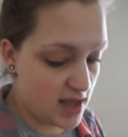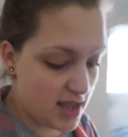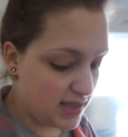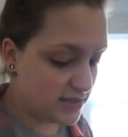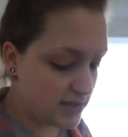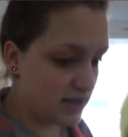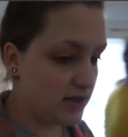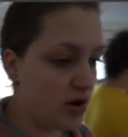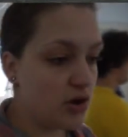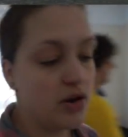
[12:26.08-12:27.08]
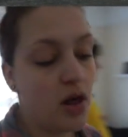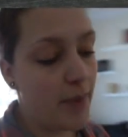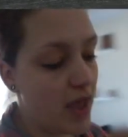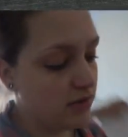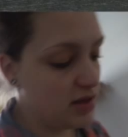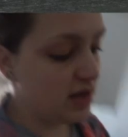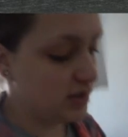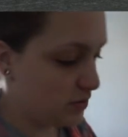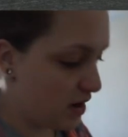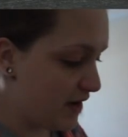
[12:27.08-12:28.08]
It's gotten a lot better in the
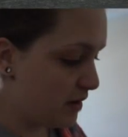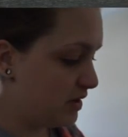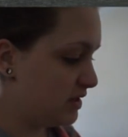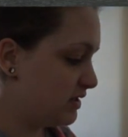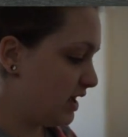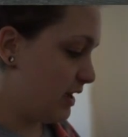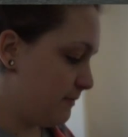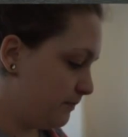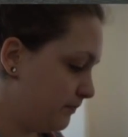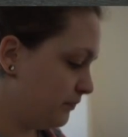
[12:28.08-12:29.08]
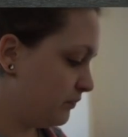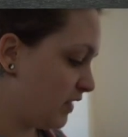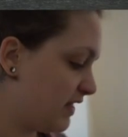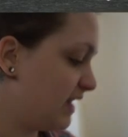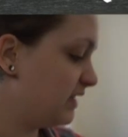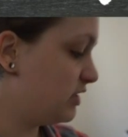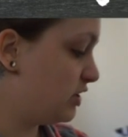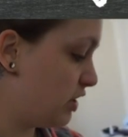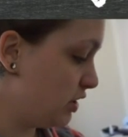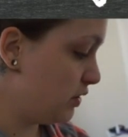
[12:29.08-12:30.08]
last 12 hours. Thanks
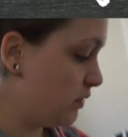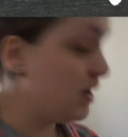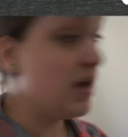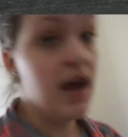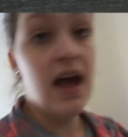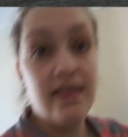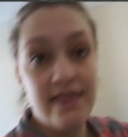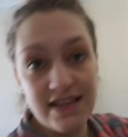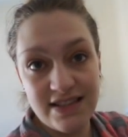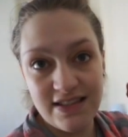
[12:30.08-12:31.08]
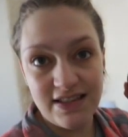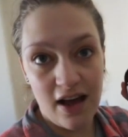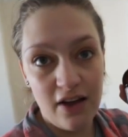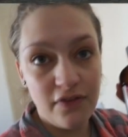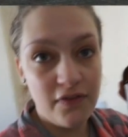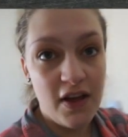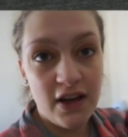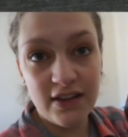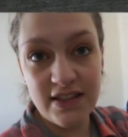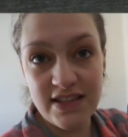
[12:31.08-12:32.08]
to this stuff.
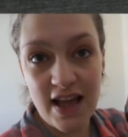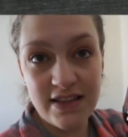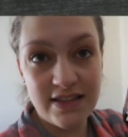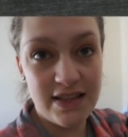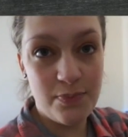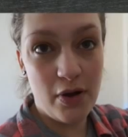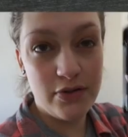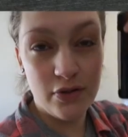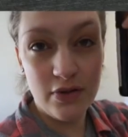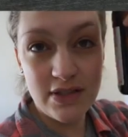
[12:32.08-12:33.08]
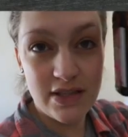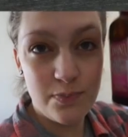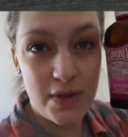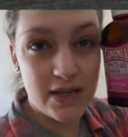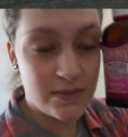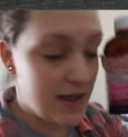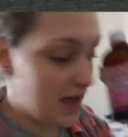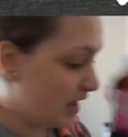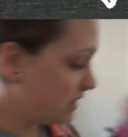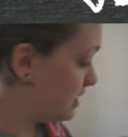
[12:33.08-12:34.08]
Look at the size of this bottle, it's as big as my head.